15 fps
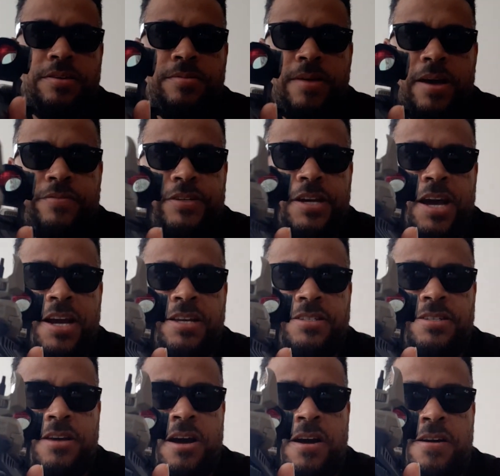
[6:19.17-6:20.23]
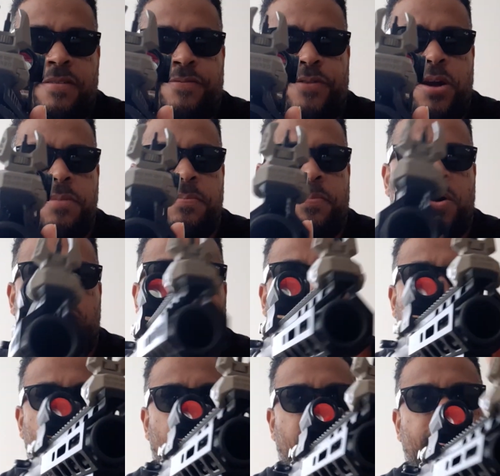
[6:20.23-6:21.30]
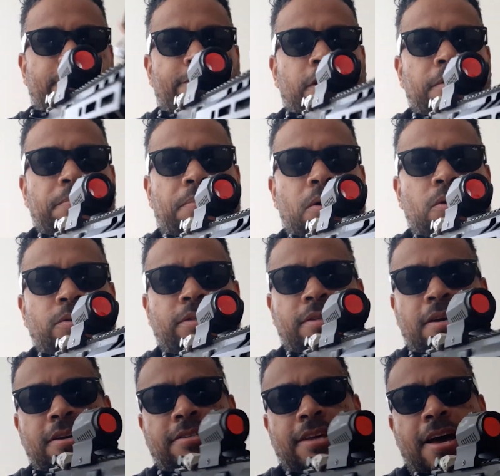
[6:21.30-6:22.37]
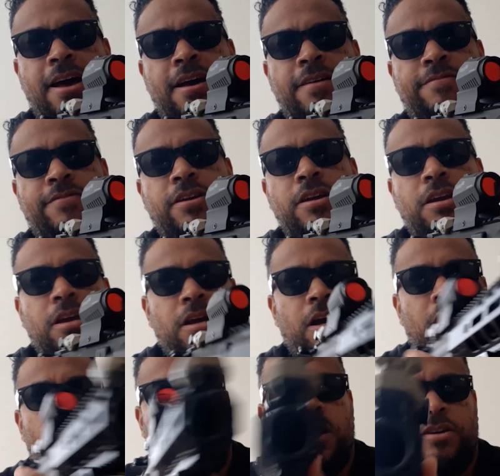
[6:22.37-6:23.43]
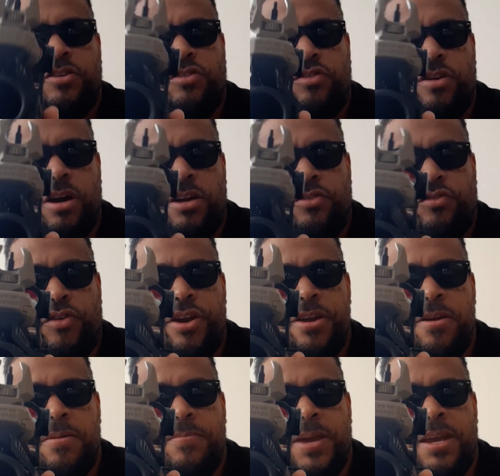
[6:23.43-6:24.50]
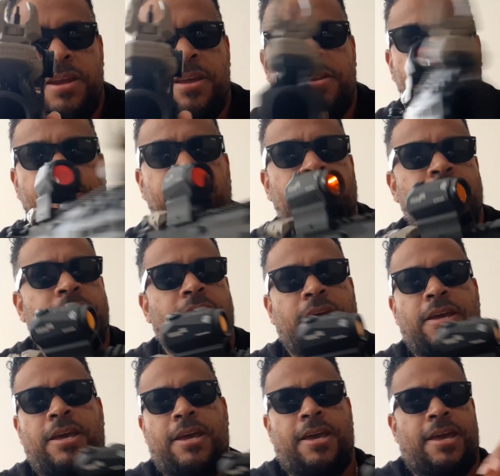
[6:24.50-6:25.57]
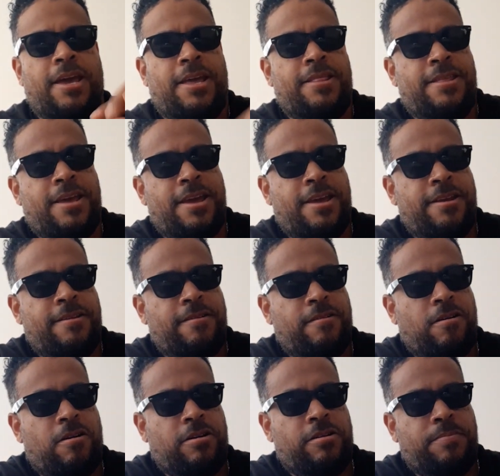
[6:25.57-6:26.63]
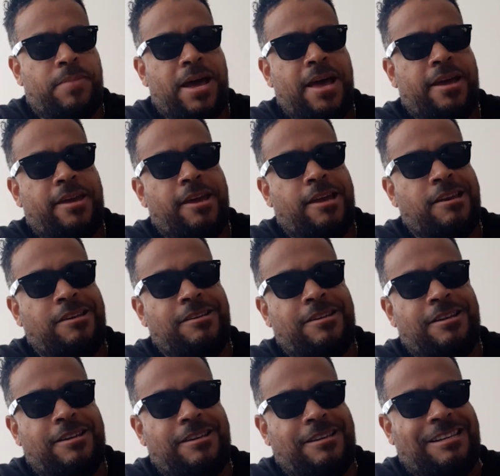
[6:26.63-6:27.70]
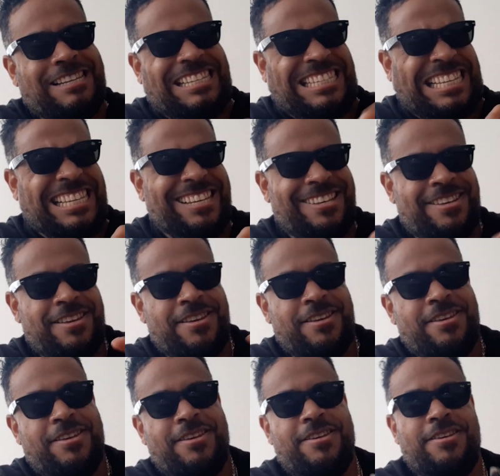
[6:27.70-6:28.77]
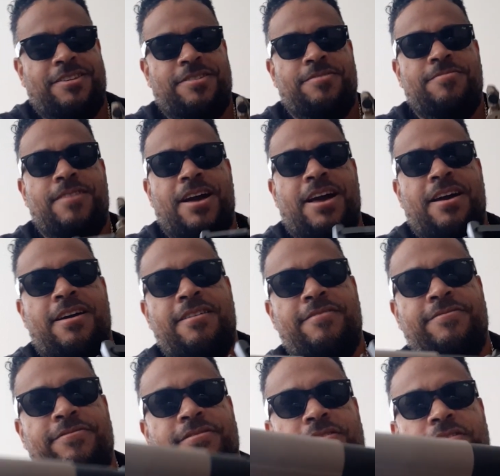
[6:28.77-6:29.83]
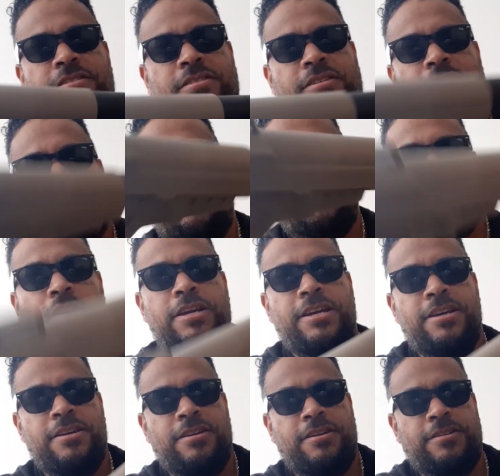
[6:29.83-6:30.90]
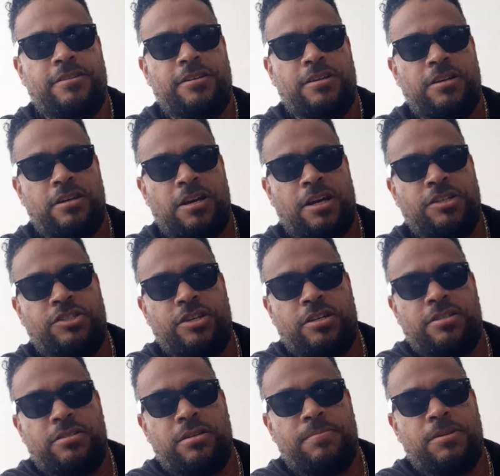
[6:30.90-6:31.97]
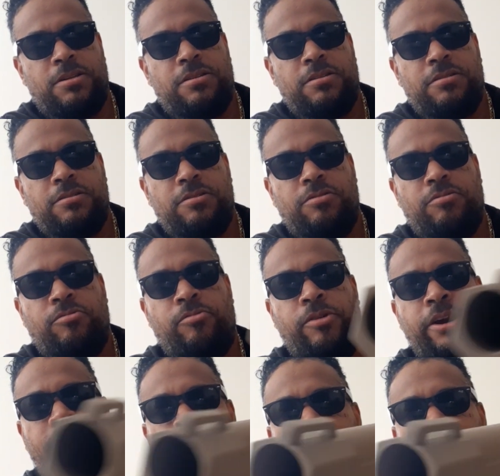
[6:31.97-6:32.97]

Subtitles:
You have a nice front post, and the front post does have tritium in it. And then on the back end, you have a fully adjustable rear